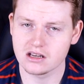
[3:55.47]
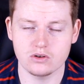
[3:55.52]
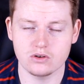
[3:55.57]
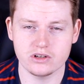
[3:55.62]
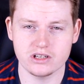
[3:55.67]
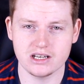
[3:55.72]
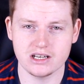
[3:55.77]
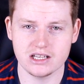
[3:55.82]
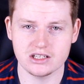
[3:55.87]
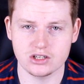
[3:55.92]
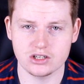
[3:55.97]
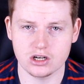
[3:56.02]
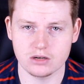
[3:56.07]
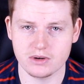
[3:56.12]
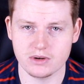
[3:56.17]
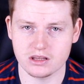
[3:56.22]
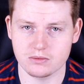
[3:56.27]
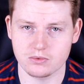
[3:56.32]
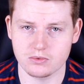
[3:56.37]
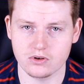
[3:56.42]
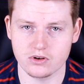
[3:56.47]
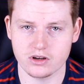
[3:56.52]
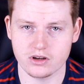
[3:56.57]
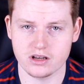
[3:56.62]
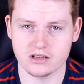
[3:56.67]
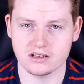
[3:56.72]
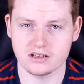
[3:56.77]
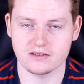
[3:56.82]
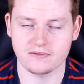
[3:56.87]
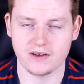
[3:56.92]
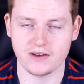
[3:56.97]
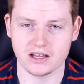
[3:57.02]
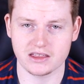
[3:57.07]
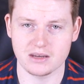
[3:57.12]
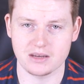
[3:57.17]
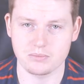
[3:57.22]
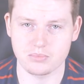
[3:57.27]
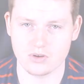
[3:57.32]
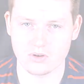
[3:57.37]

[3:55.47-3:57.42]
All you need to know about the Broncos is the fact that